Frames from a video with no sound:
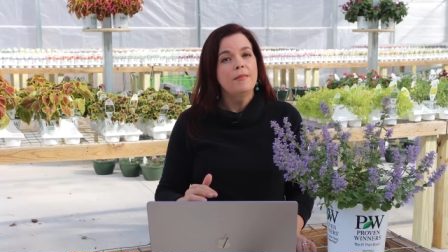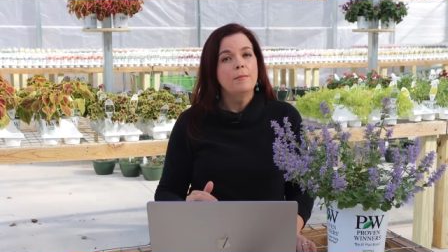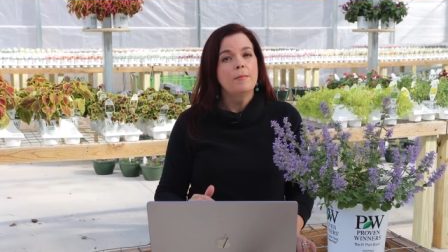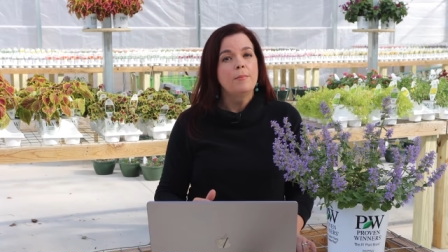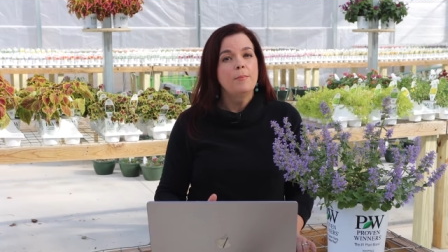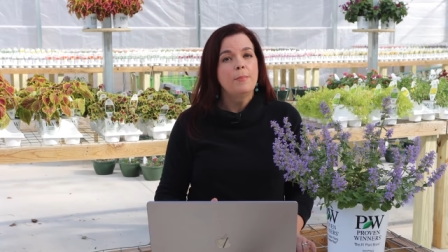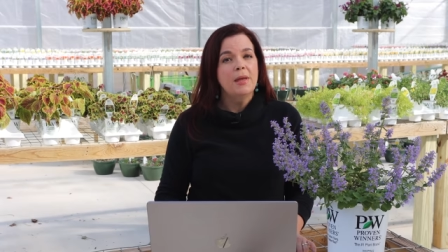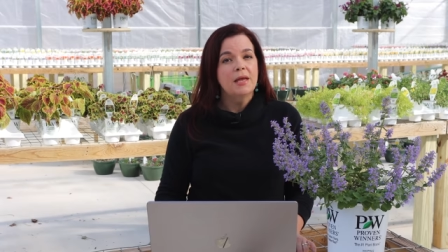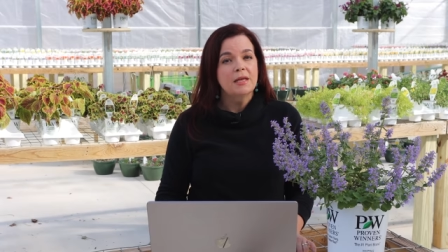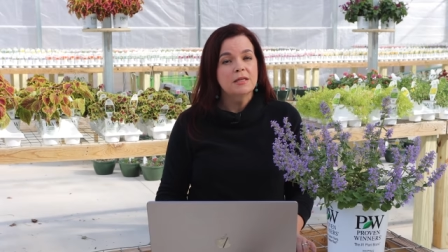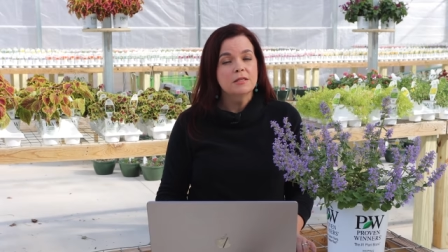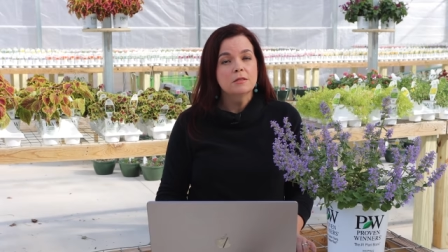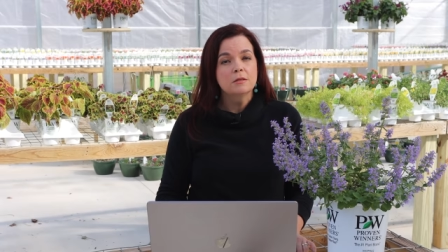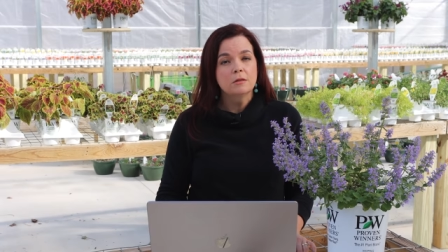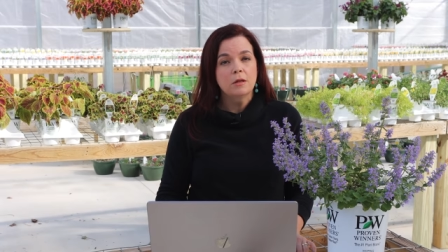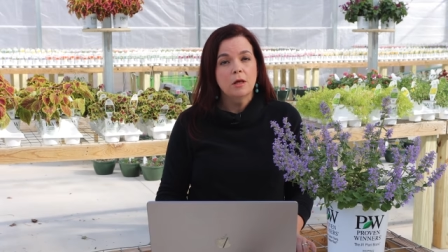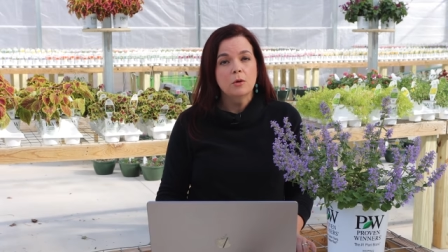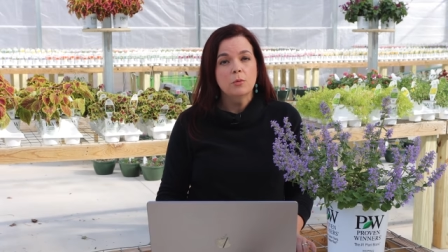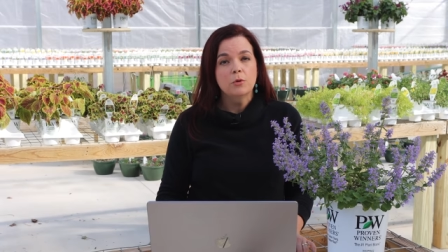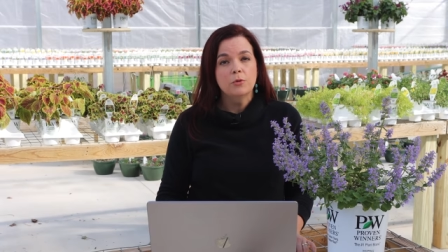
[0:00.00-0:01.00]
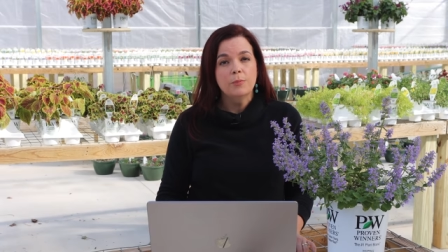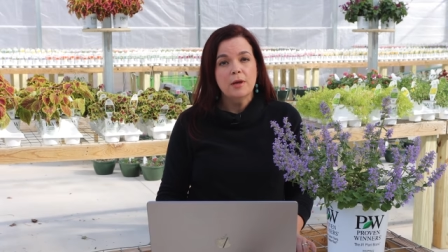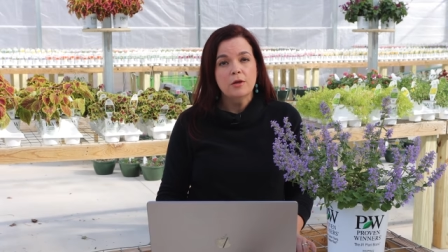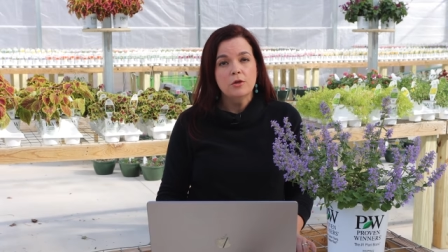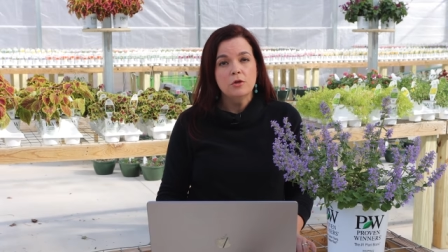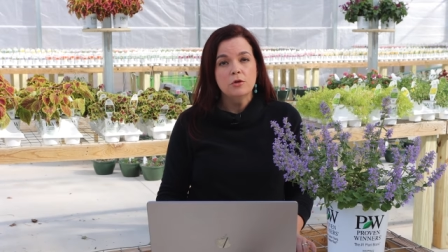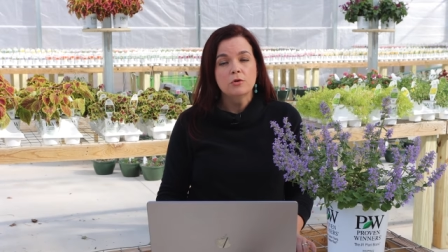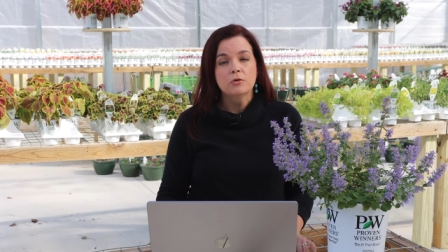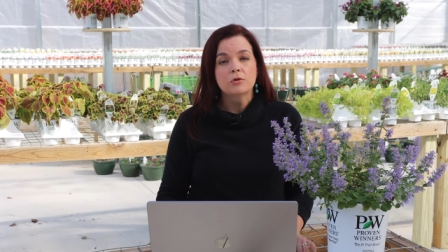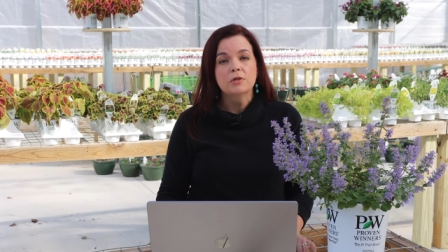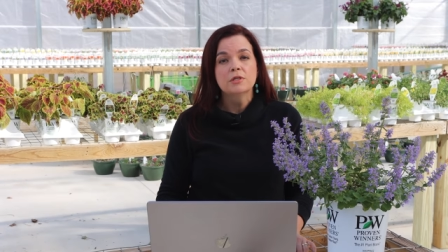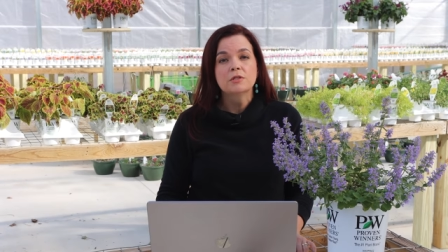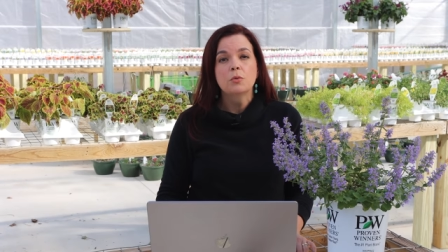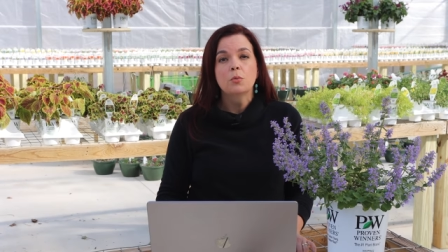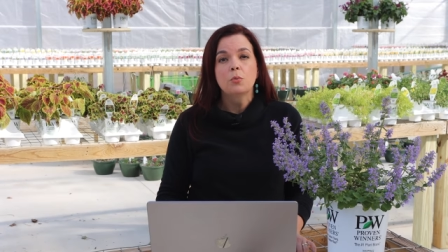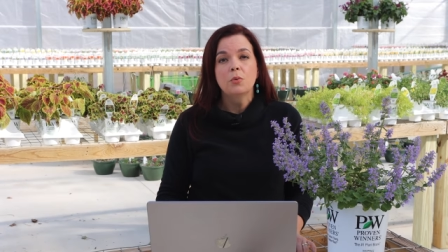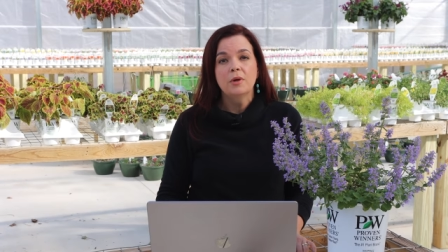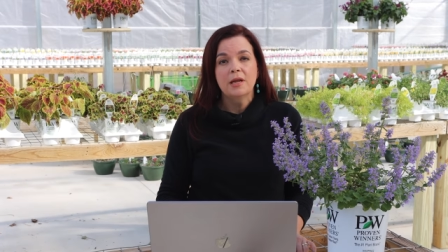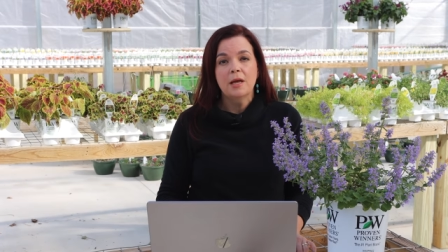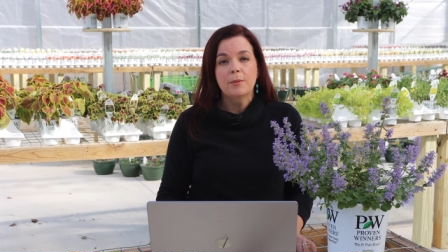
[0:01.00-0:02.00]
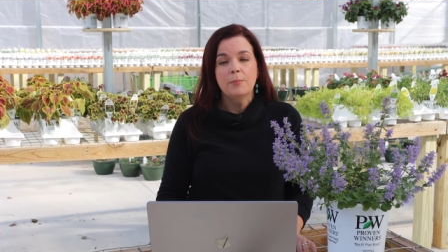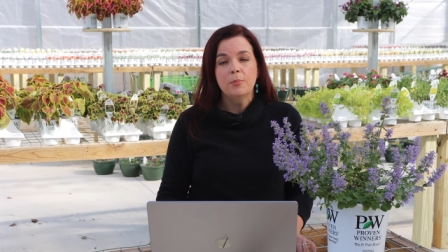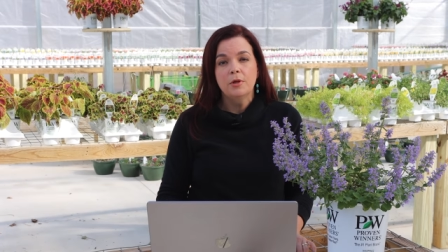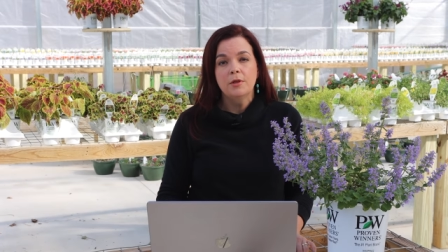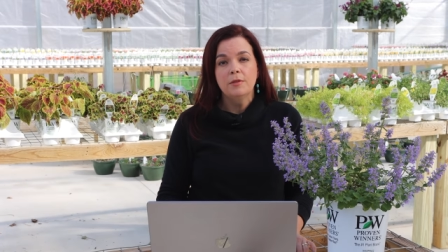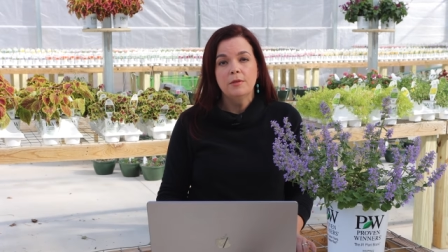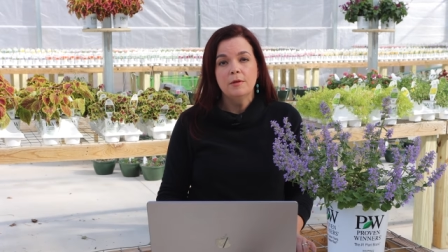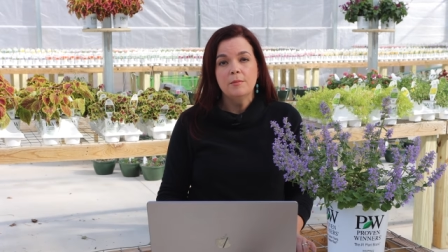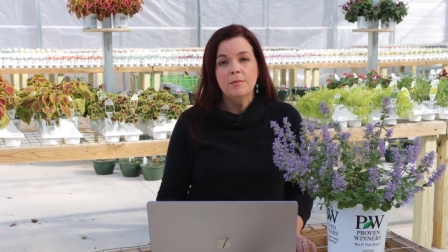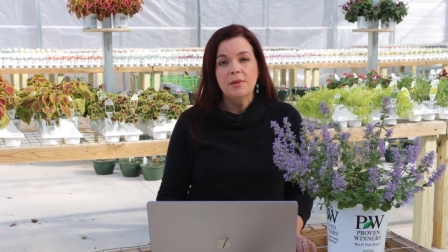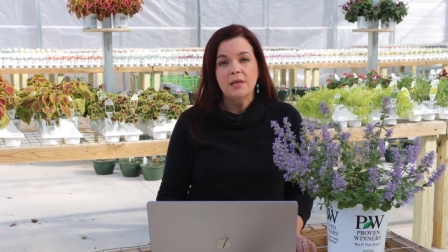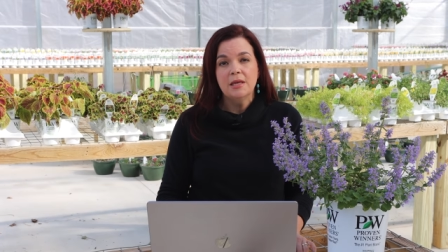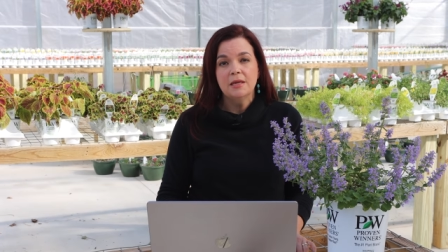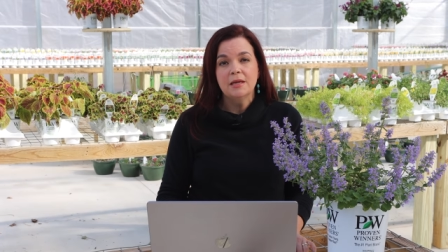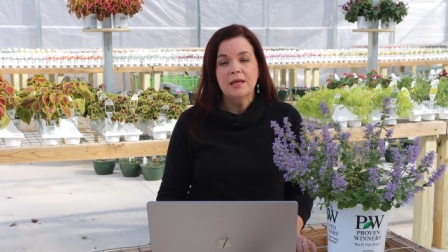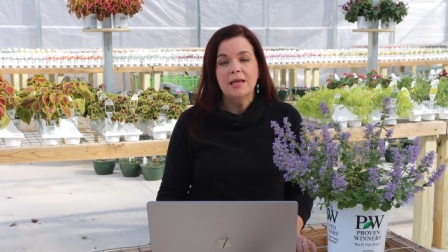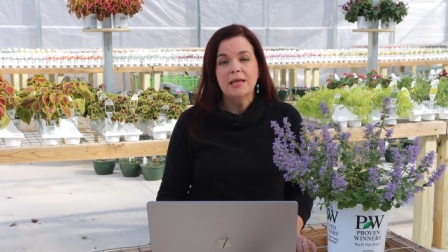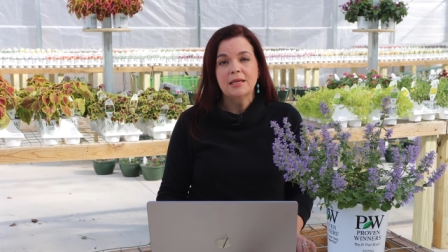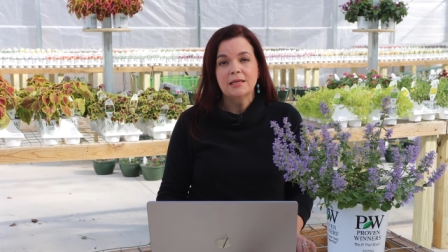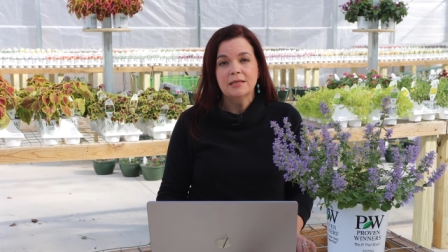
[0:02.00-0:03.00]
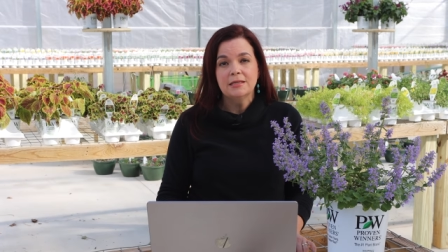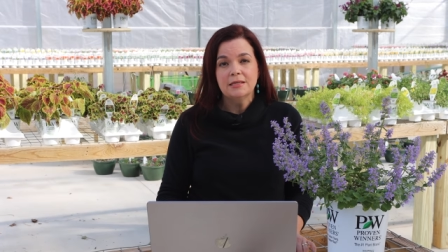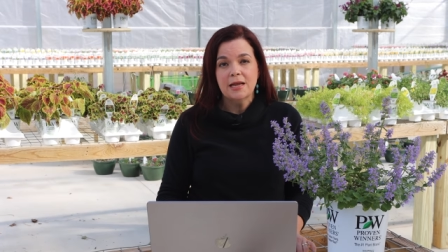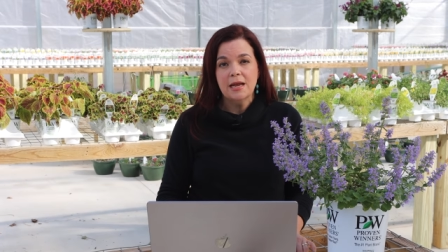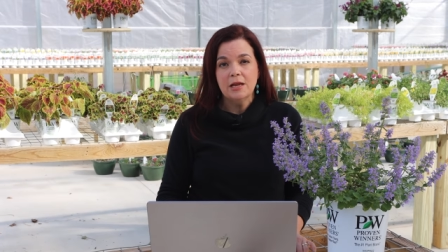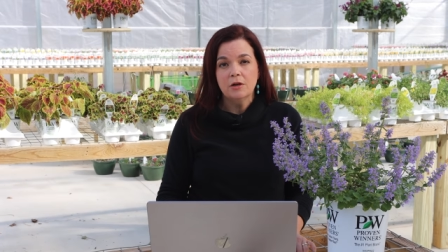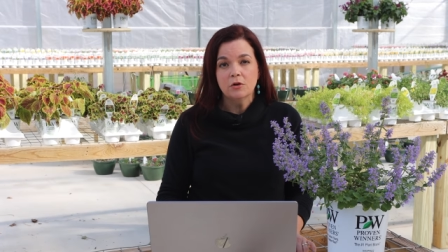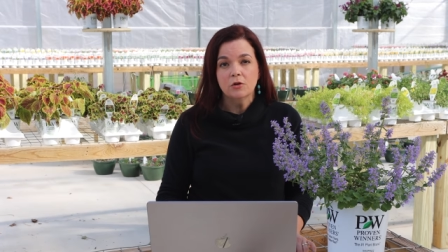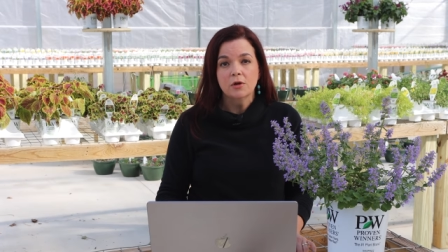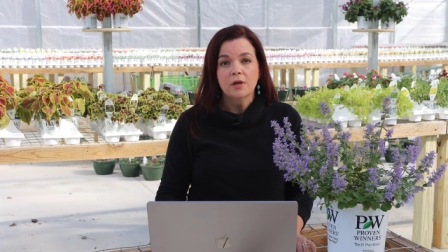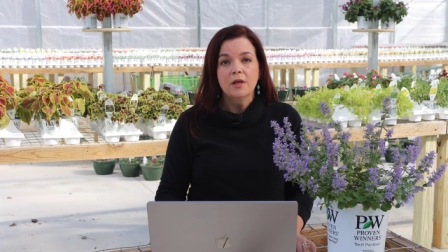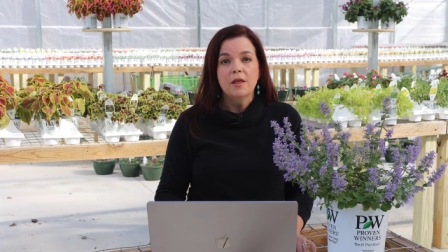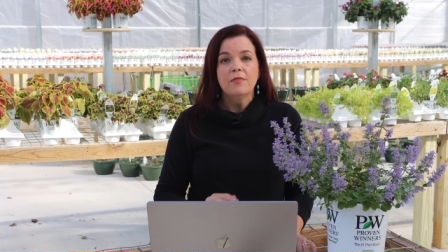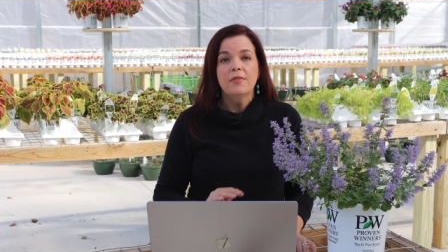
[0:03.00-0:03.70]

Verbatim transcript: the best luck with my heucheras when I put them in a container.